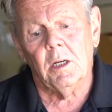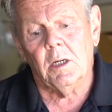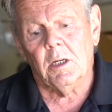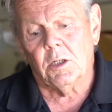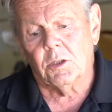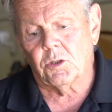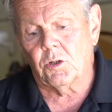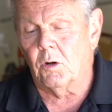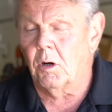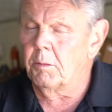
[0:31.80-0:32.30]

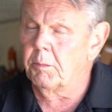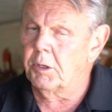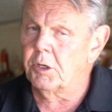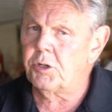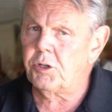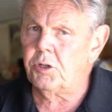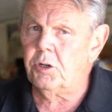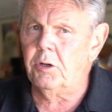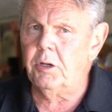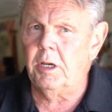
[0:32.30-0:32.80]
So I'm going to
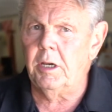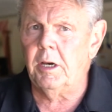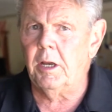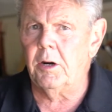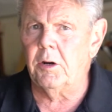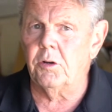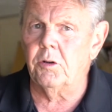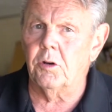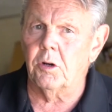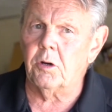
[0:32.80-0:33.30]
show you how
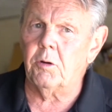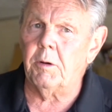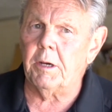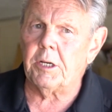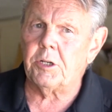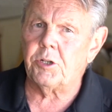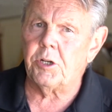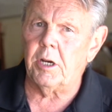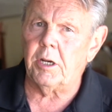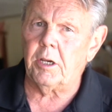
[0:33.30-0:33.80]
to do a
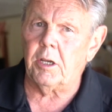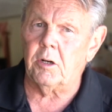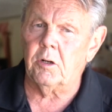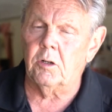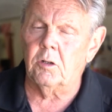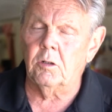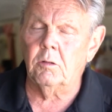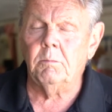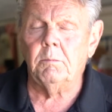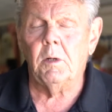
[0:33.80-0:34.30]
quick check at
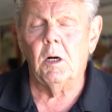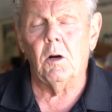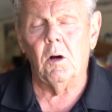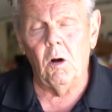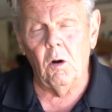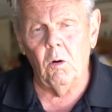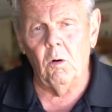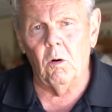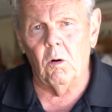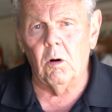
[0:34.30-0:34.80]
home,
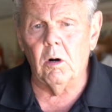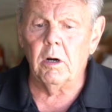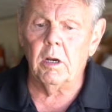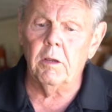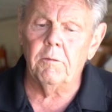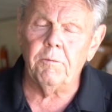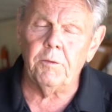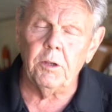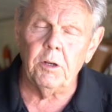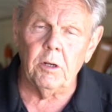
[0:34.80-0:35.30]
or
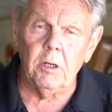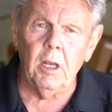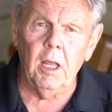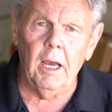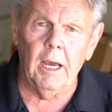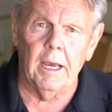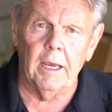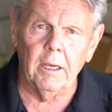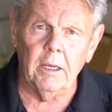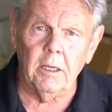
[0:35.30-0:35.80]
if you'd
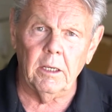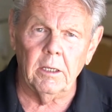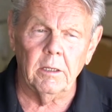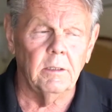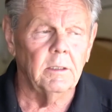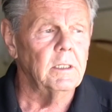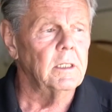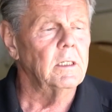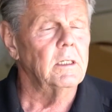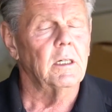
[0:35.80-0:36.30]
like,
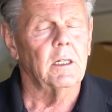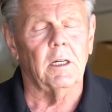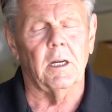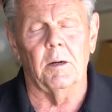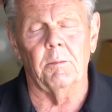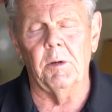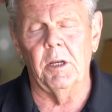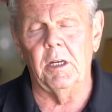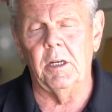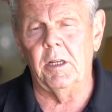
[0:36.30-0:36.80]

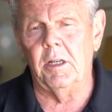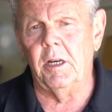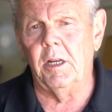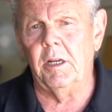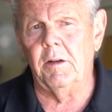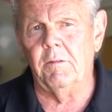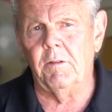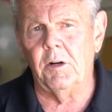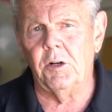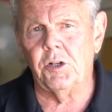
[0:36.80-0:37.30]
come into any
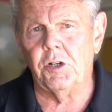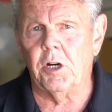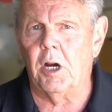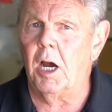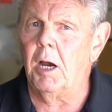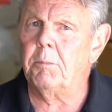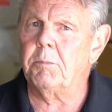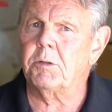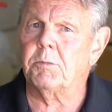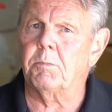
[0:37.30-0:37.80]
of our
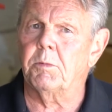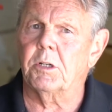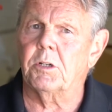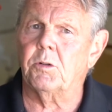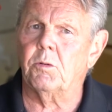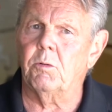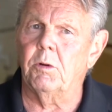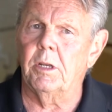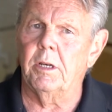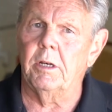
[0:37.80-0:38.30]
shops
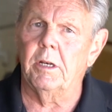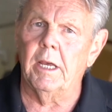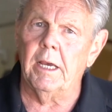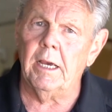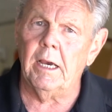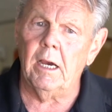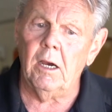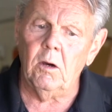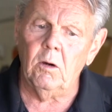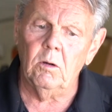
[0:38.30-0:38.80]
between
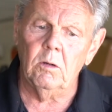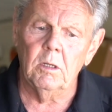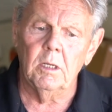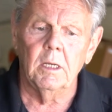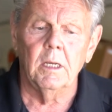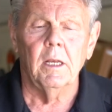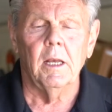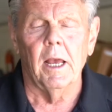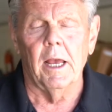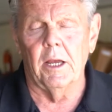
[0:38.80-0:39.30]
now
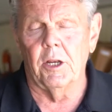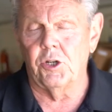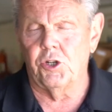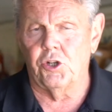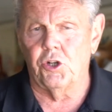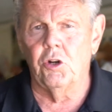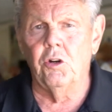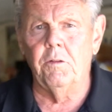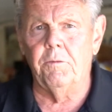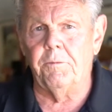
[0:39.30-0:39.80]
and
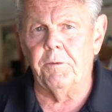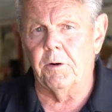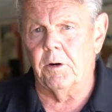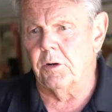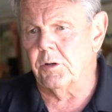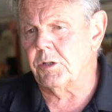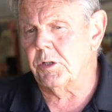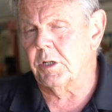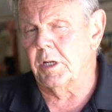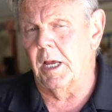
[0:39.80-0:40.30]
June
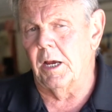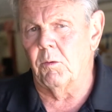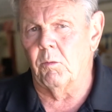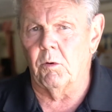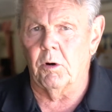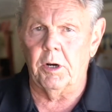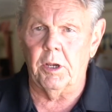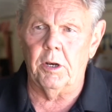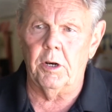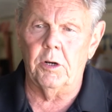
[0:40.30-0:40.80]
1st, and
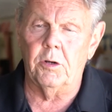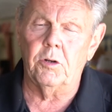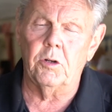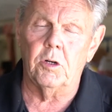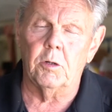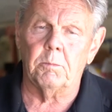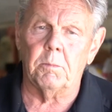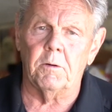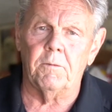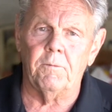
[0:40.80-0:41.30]
we're going to do
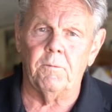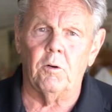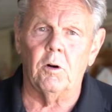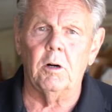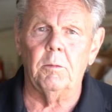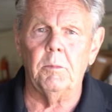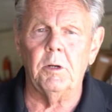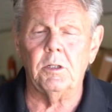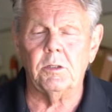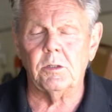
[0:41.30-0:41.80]
a
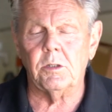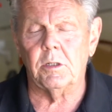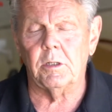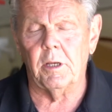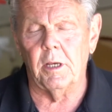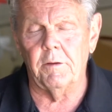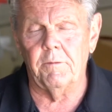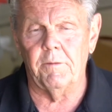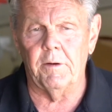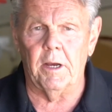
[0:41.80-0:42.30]
performance
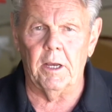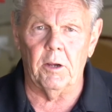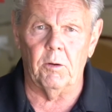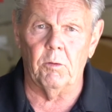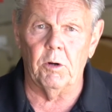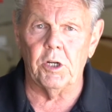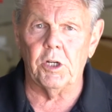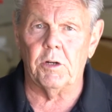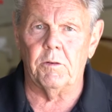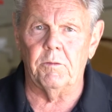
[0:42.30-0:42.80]

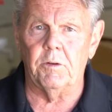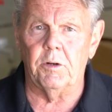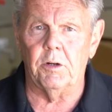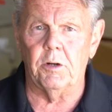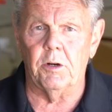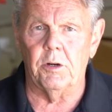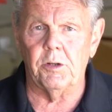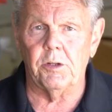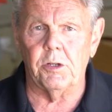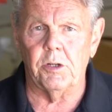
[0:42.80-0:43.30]
evaluation of
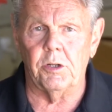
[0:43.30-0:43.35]
your AC